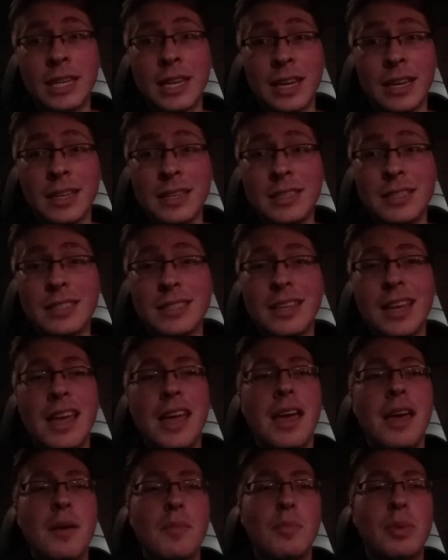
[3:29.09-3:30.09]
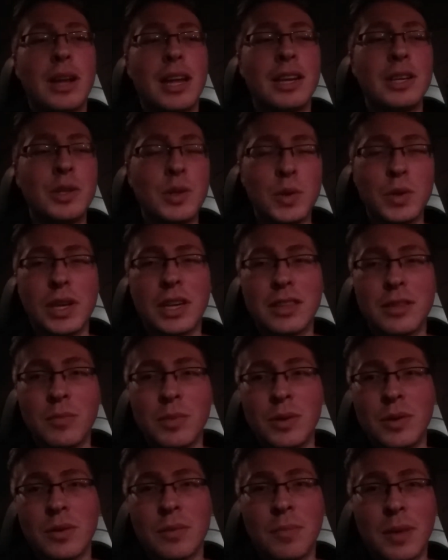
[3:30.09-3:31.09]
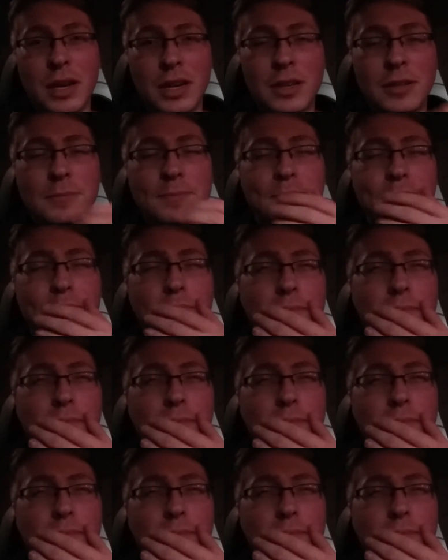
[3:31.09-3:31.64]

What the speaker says: nice, but I do like the Buick better.